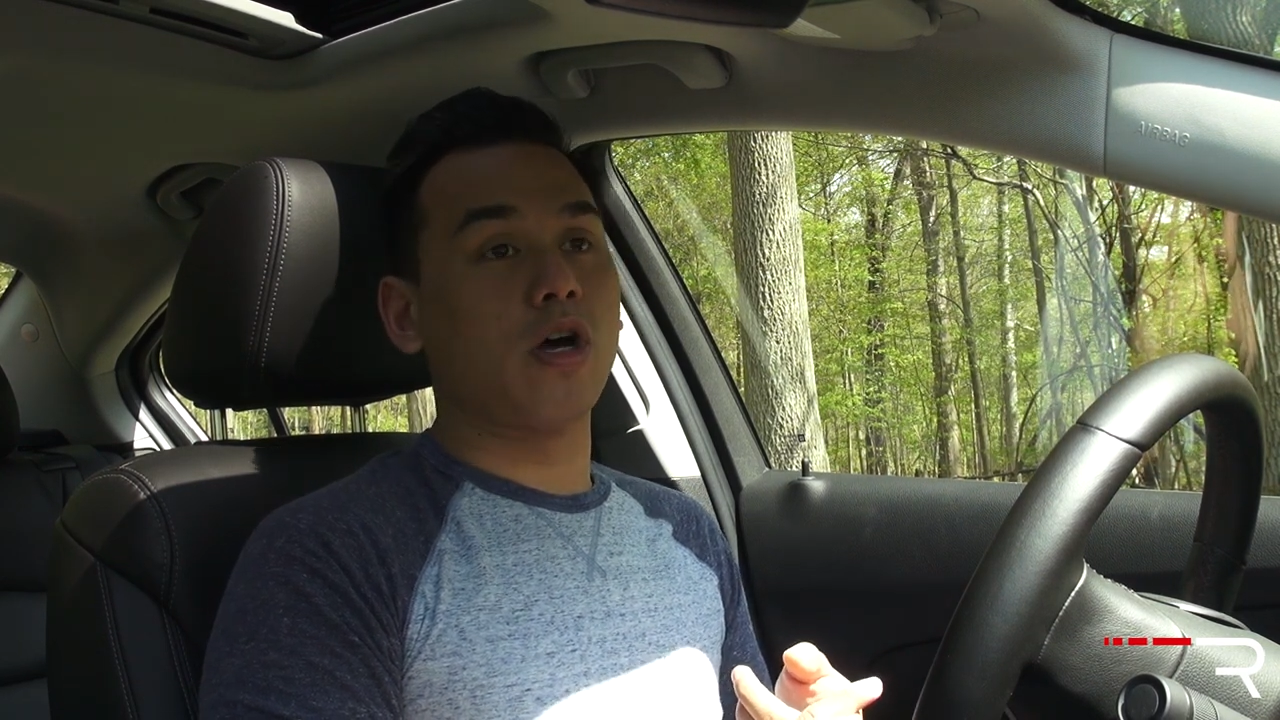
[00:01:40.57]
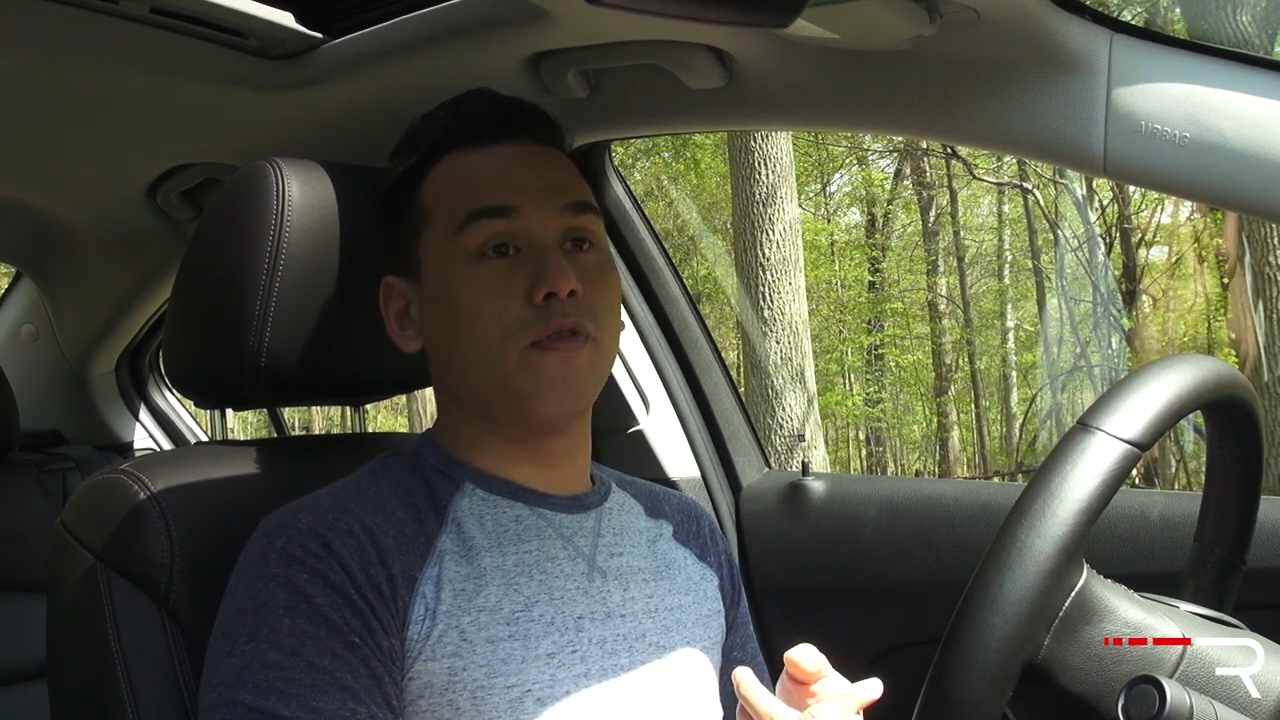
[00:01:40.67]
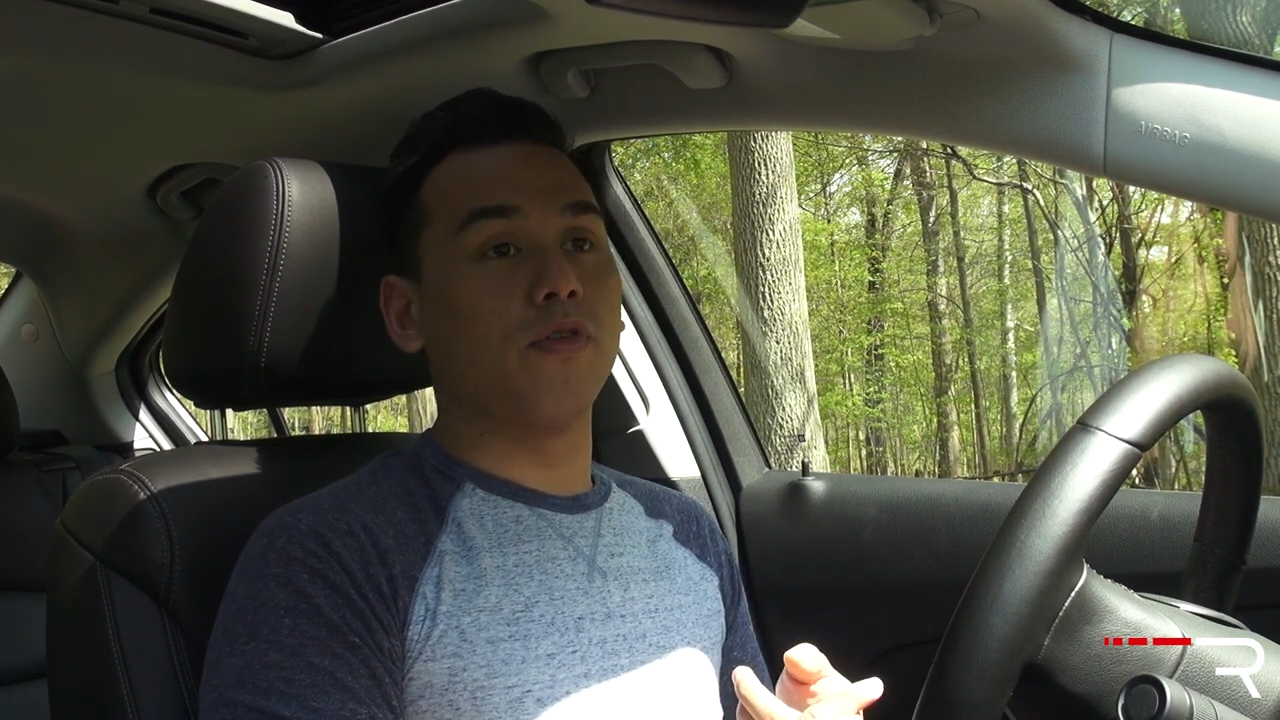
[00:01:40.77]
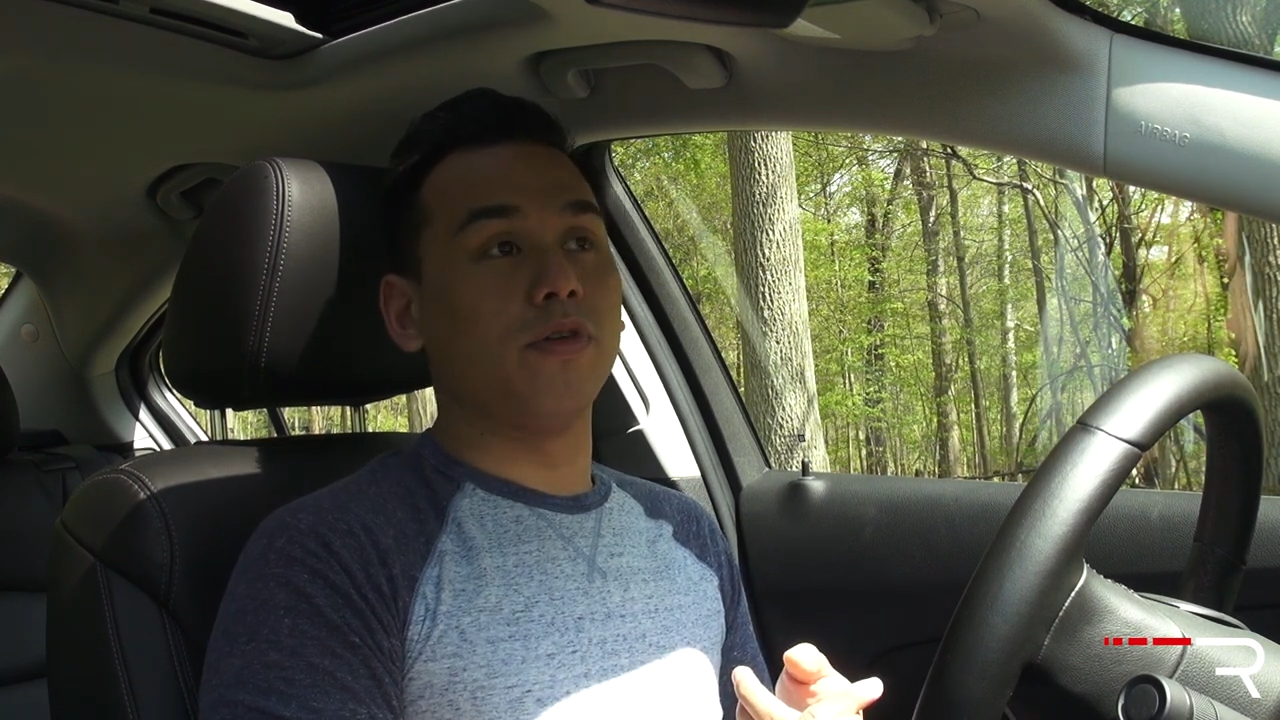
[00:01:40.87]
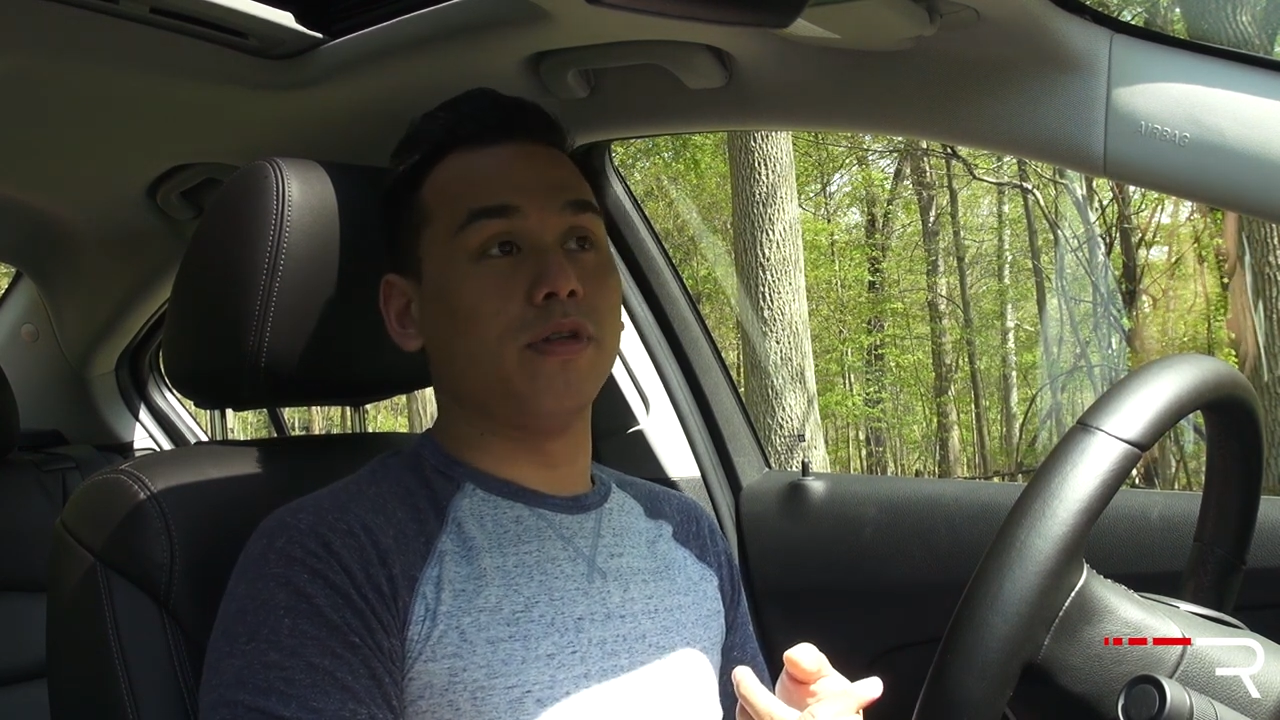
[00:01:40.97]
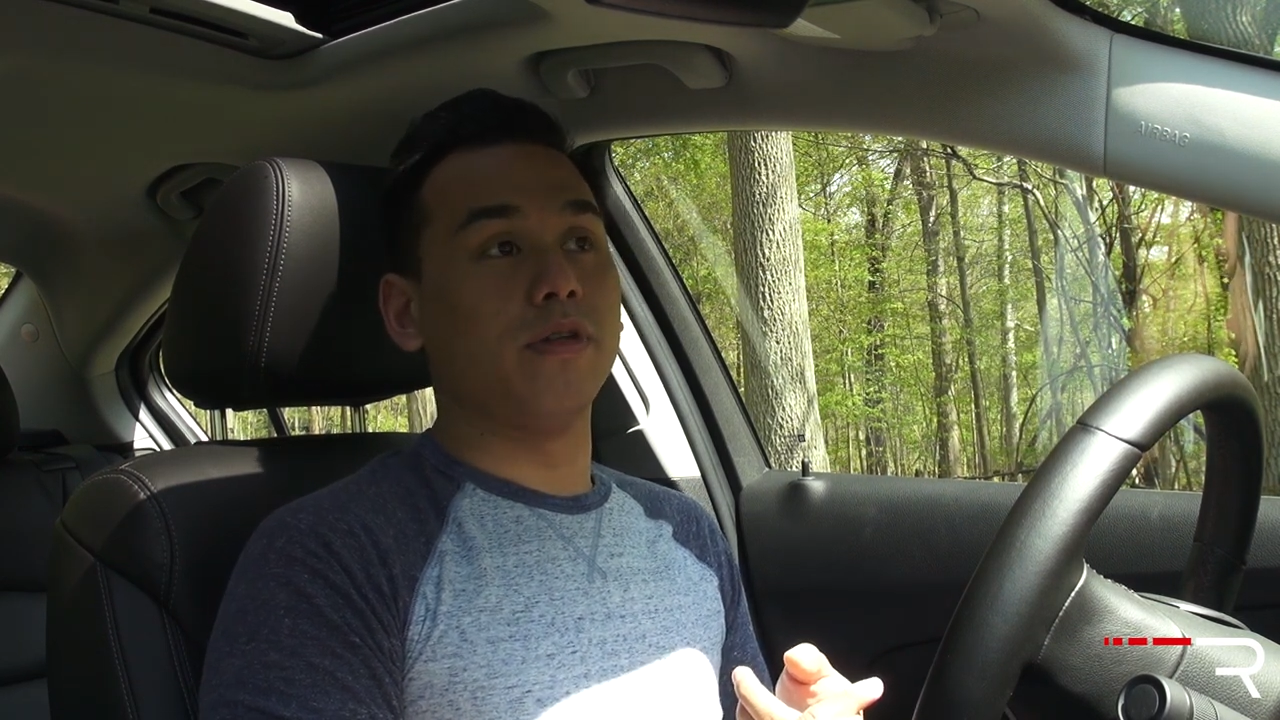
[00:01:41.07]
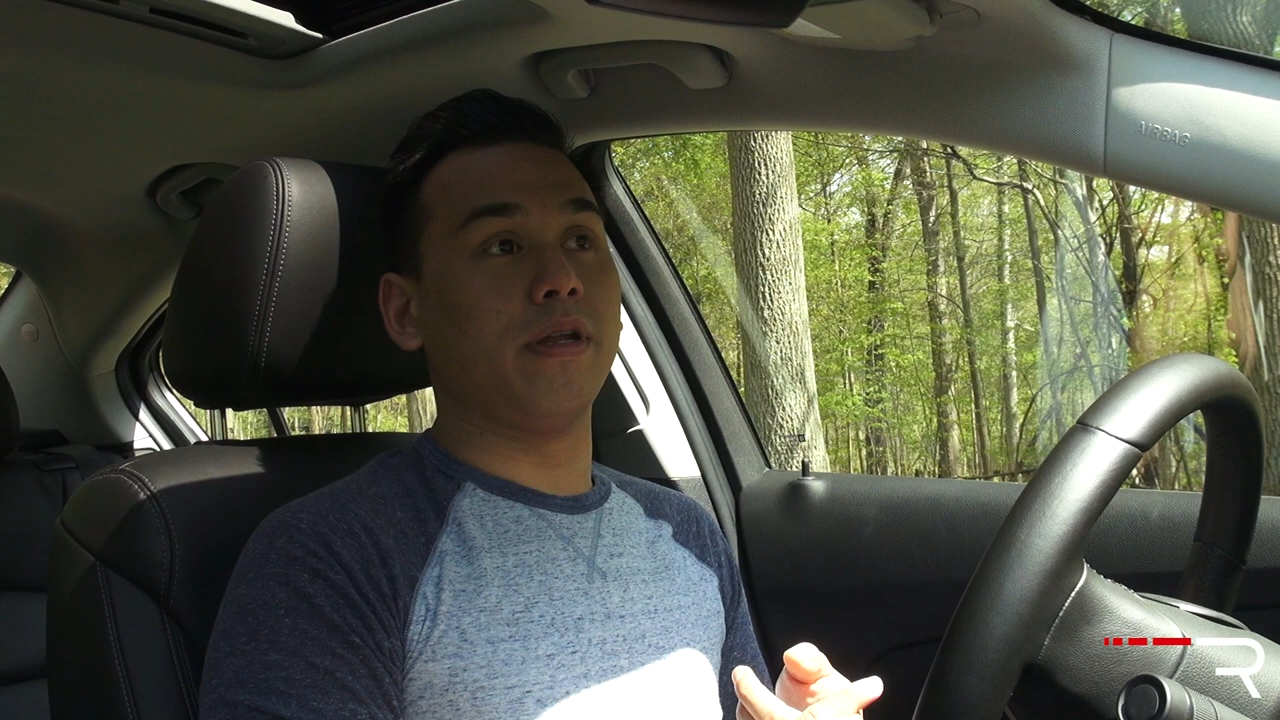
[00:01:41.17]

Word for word: offered